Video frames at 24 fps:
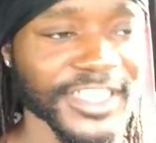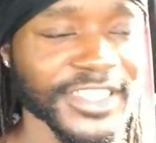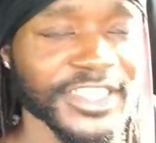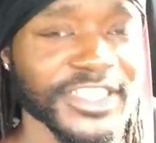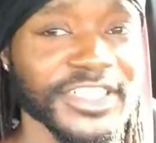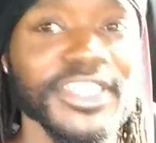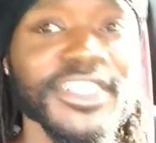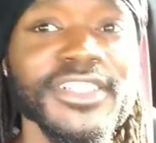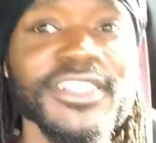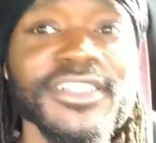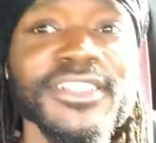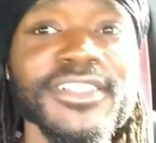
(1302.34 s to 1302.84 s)

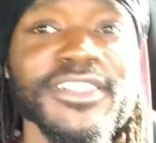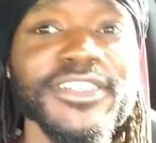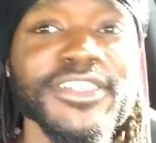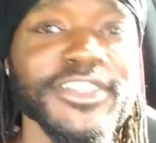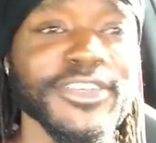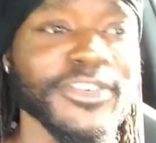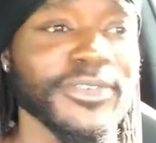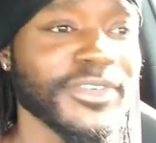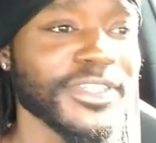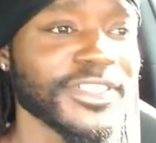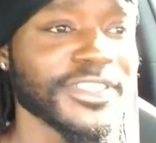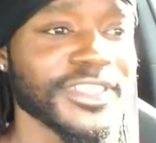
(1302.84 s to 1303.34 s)
shoot,
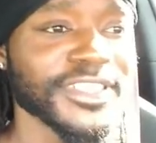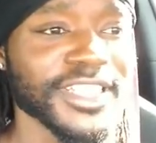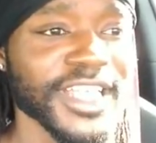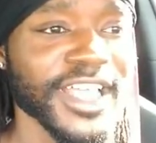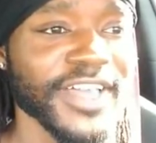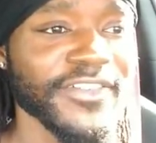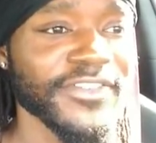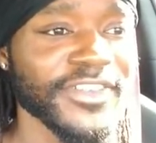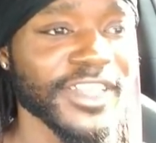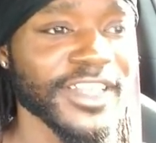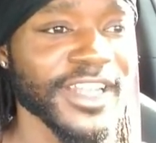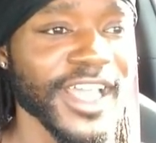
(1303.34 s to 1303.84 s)
we just
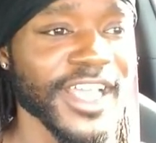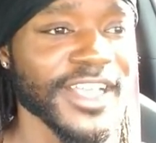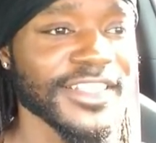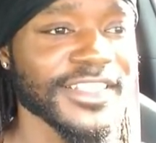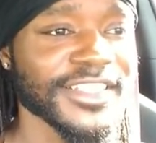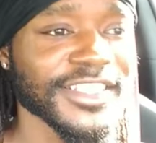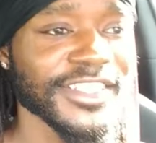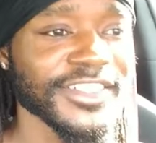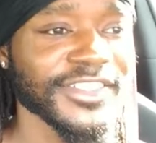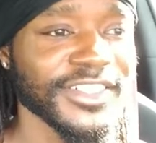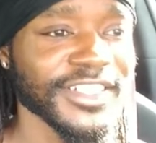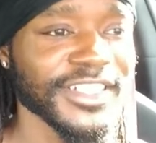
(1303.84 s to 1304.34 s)
having a
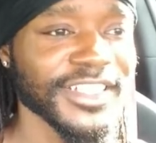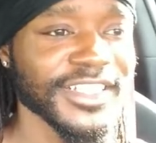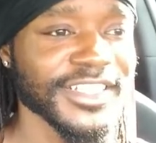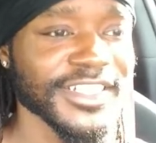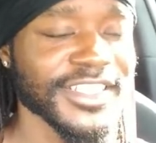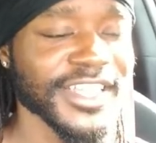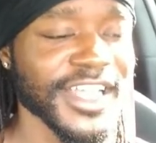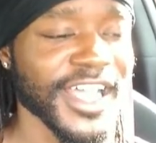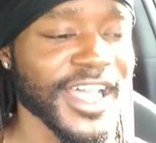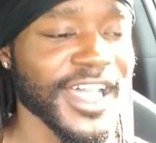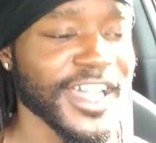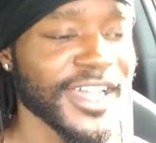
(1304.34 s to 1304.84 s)
nice old good
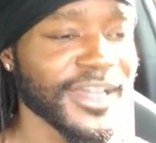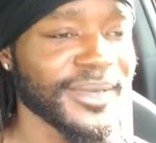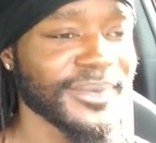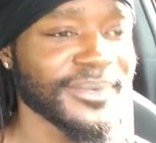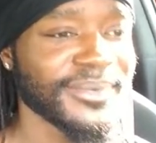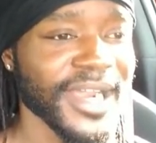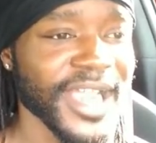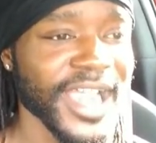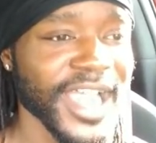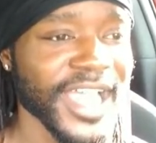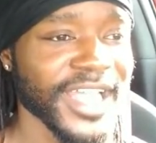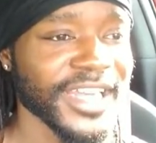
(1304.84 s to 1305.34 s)
time
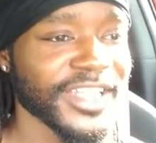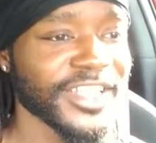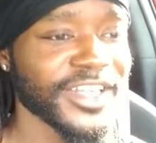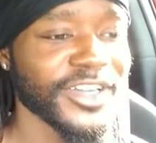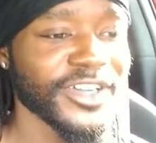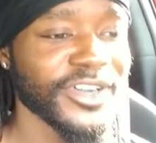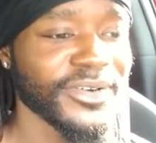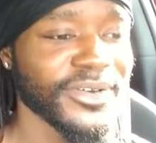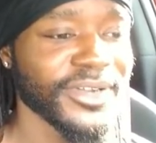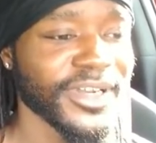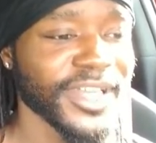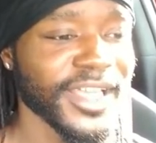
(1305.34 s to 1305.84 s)
riding it
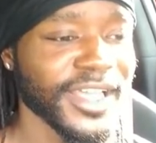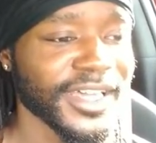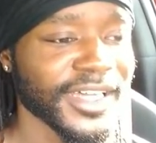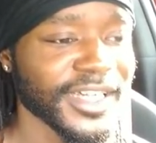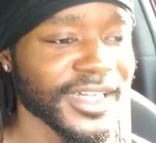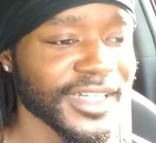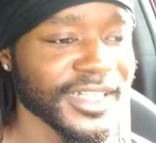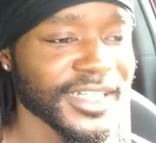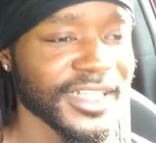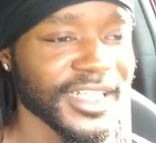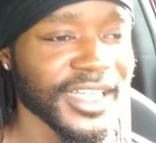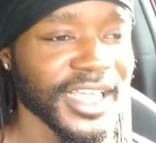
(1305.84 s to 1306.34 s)
on
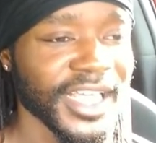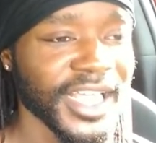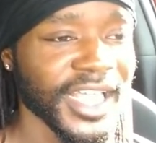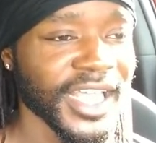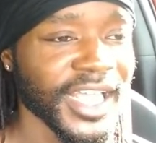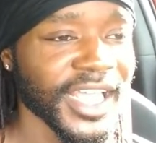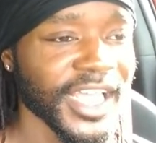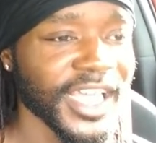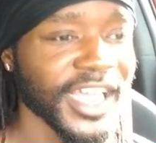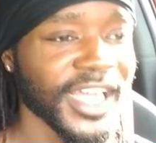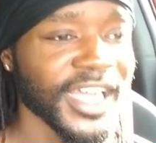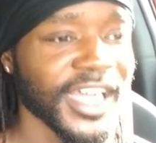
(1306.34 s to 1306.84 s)
out.
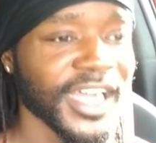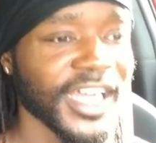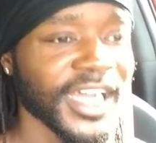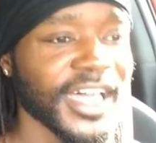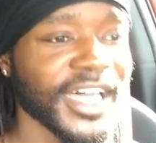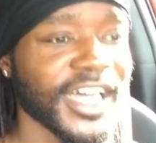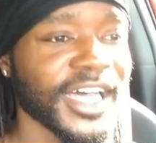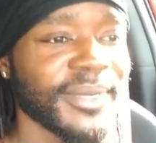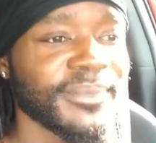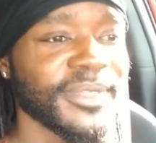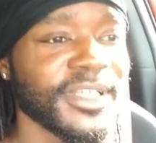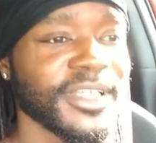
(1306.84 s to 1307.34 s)

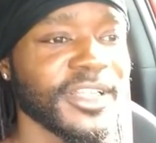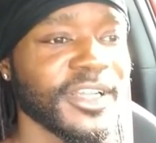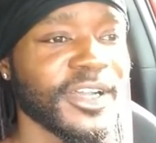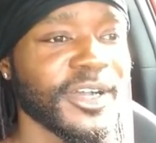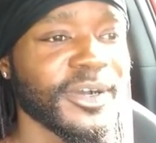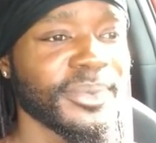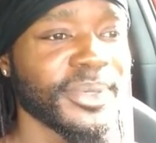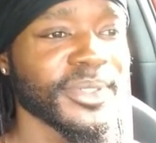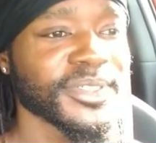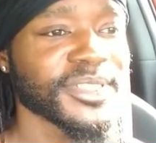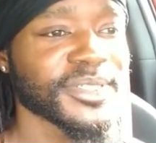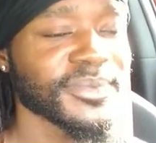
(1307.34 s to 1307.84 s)
Need to
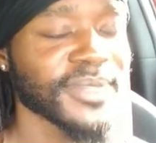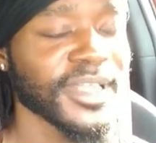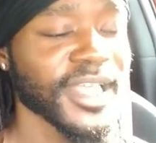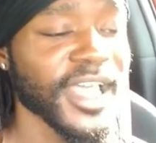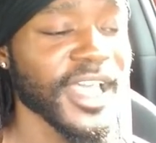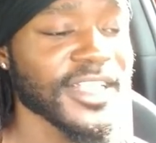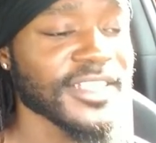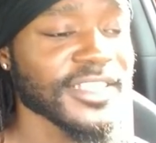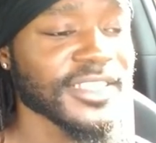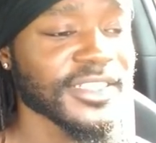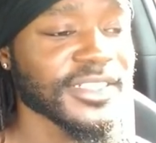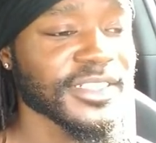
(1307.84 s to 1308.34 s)
go put some
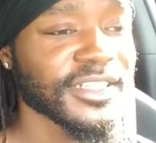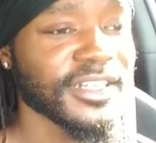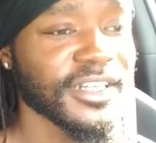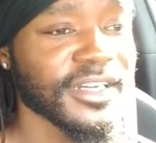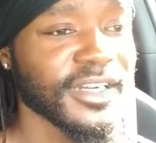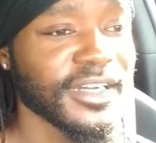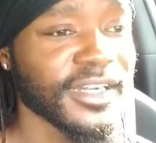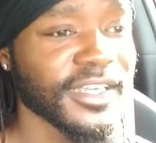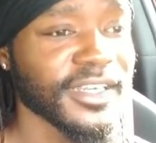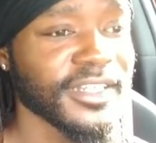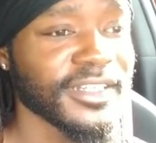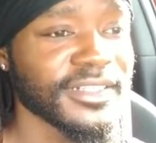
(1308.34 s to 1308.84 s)
gas in the
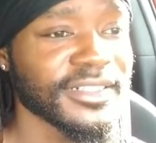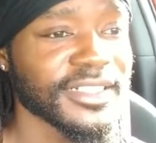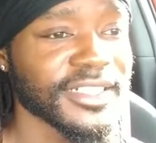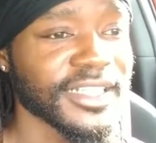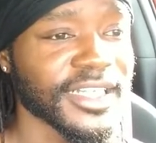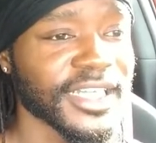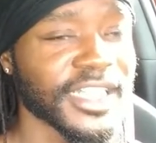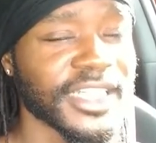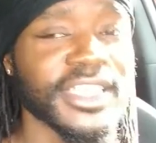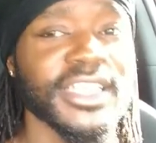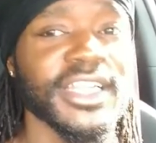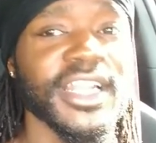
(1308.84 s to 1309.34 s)
car.
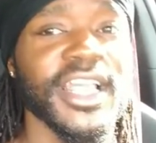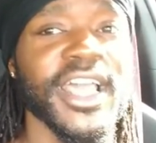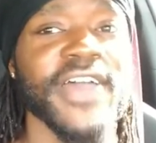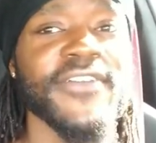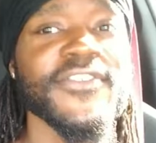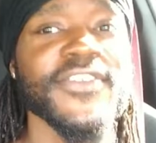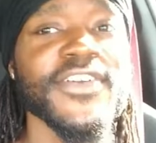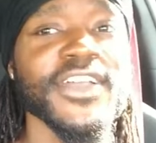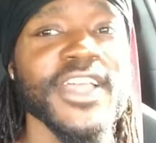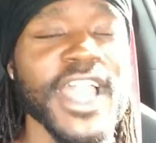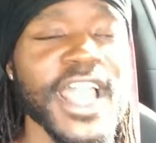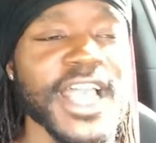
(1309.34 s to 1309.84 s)
I didn't
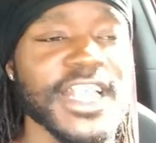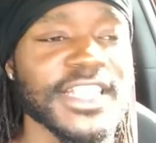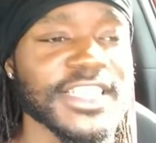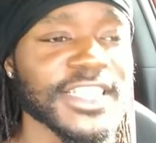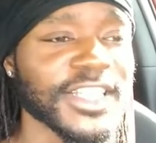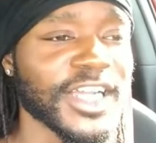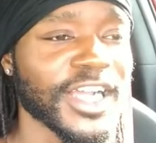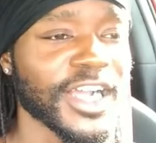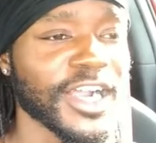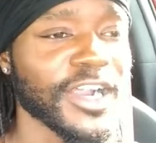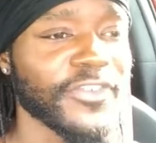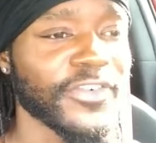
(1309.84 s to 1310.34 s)
have no gas in
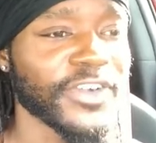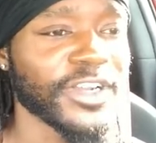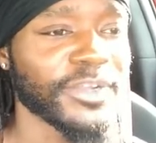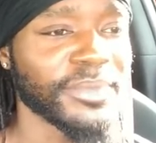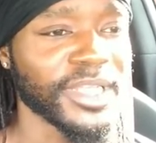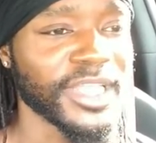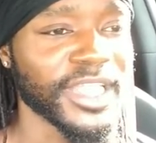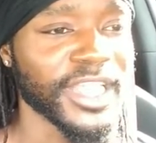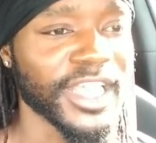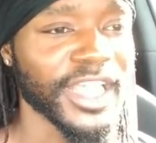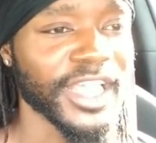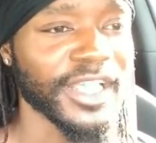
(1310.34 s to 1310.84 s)
the car from the
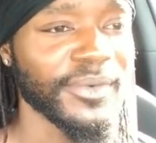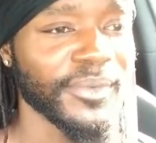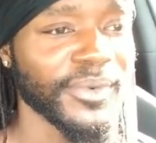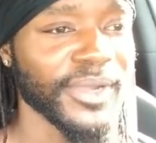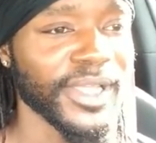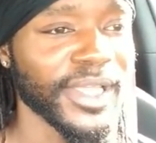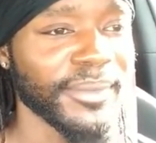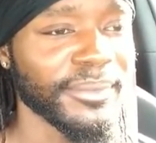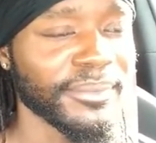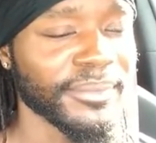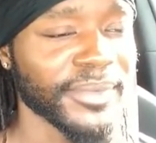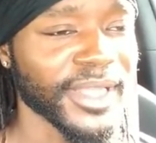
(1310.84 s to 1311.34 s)
begin
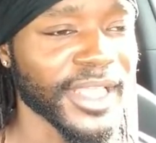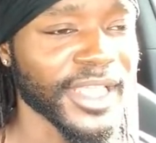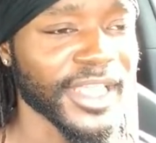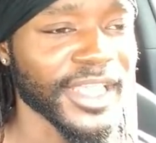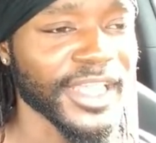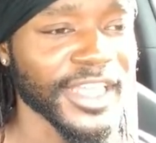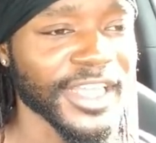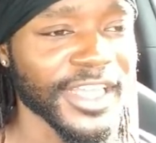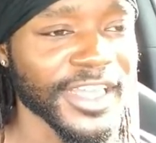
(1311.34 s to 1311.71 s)
with, but